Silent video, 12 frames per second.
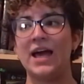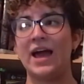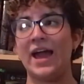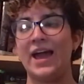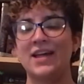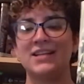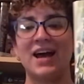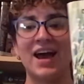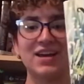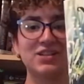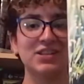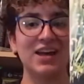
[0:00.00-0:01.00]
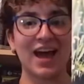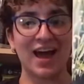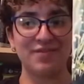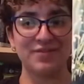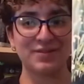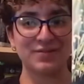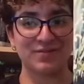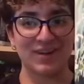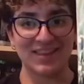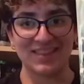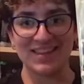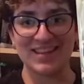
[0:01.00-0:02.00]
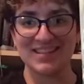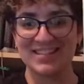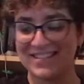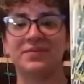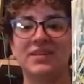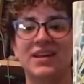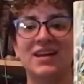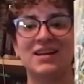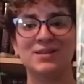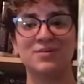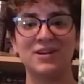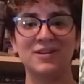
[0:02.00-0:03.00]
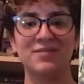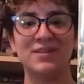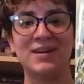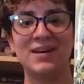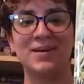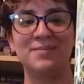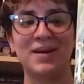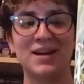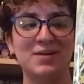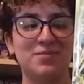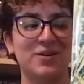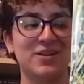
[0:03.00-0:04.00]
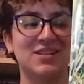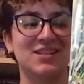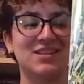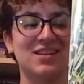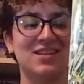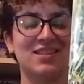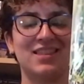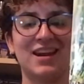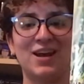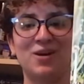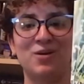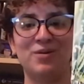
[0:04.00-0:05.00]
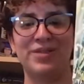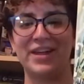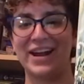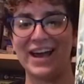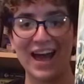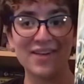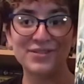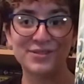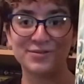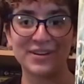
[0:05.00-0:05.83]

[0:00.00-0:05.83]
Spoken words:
And I actually haven't read this. It is one of the many books that I own that I haven't read,